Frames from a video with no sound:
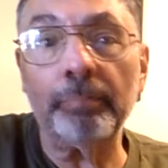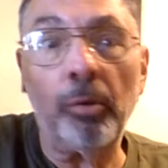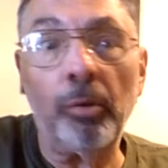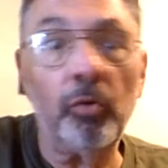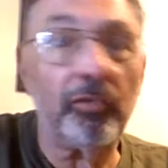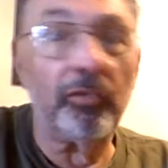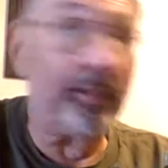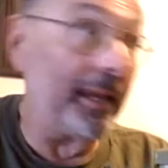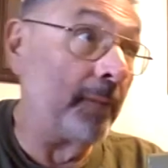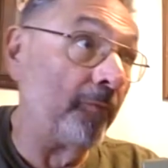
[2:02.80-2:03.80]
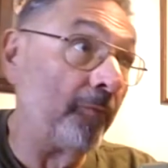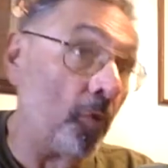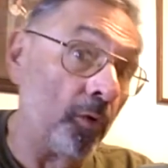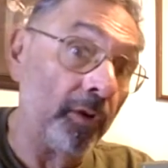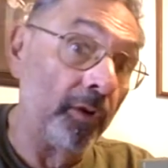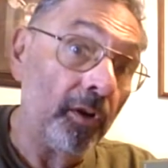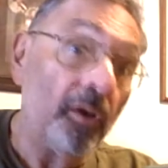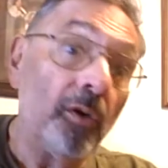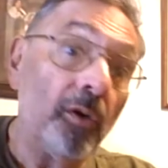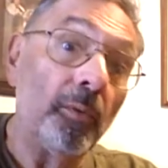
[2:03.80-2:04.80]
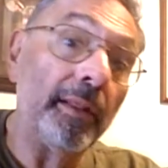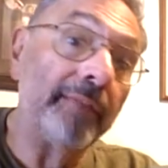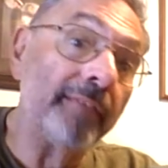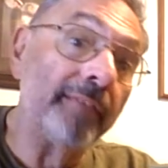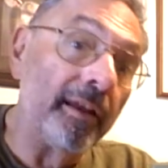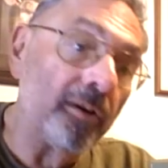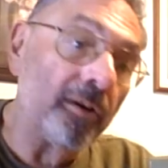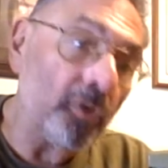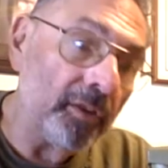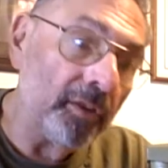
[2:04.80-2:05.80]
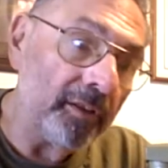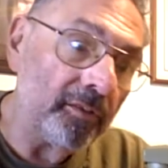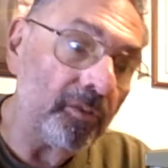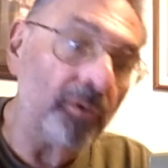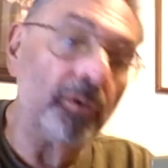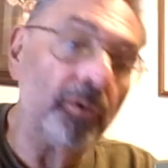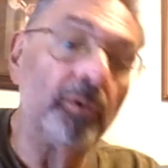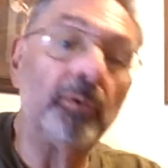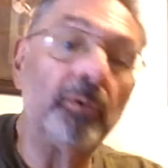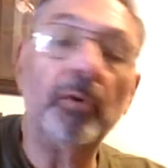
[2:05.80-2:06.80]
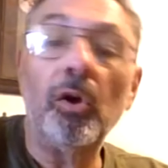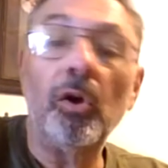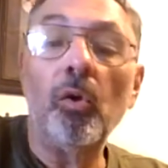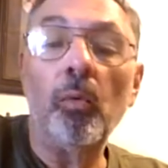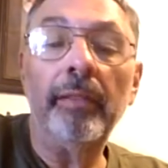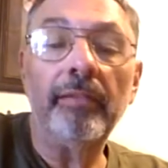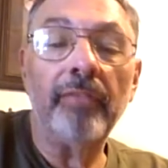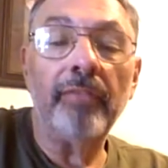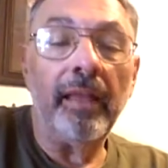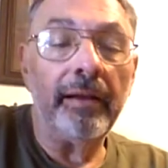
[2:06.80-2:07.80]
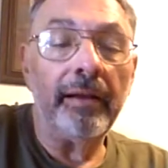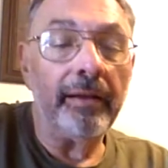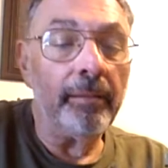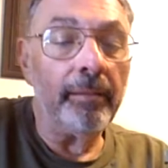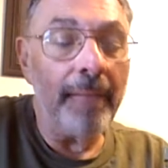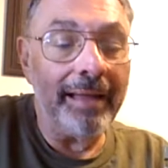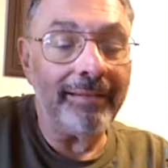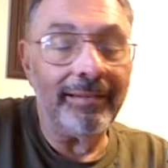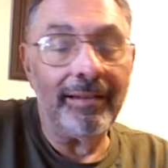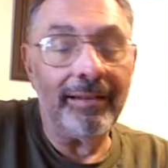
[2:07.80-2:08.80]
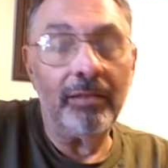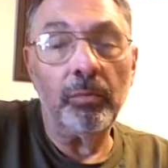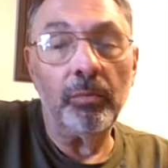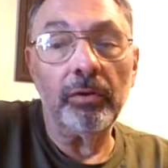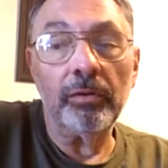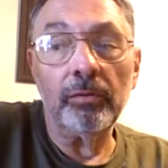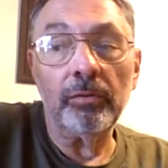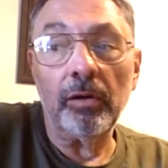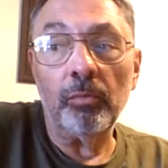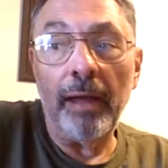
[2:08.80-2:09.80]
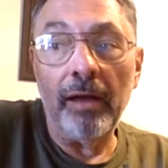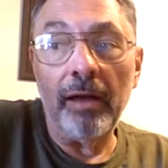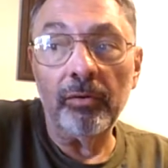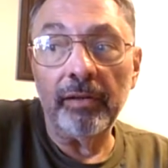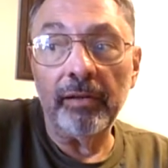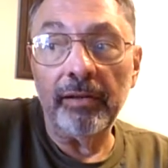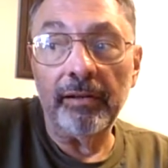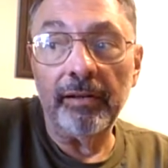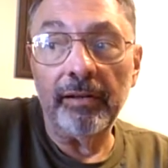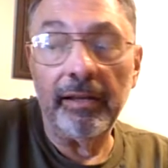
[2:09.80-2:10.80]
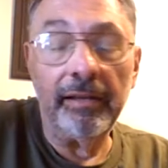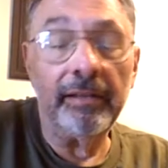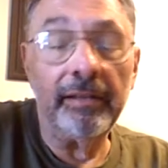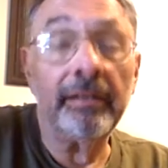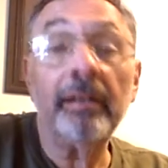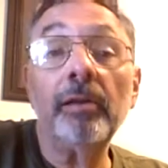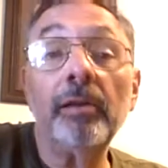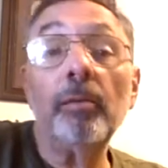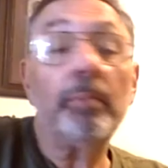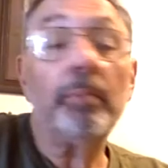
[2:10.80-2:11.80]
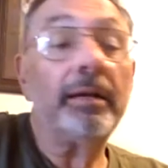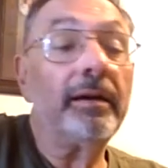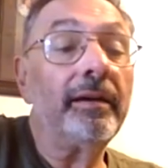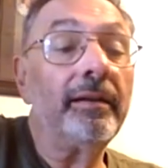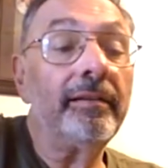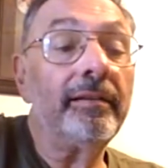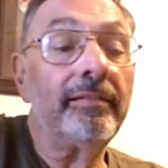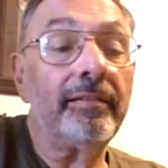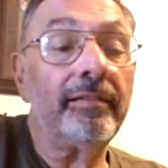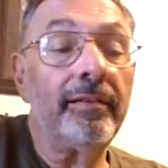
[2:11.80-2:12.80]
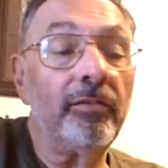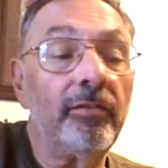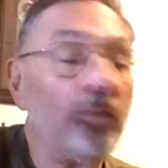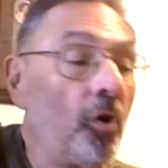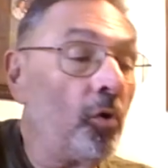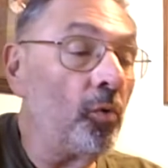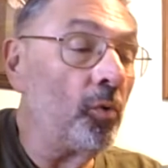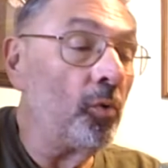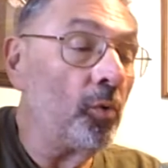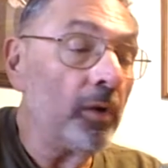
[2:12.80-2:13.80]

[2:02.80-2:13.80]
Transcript: bolt slam forward. Well, that's not a good thing to do when there's not a magazine with a round in it, because there's nothing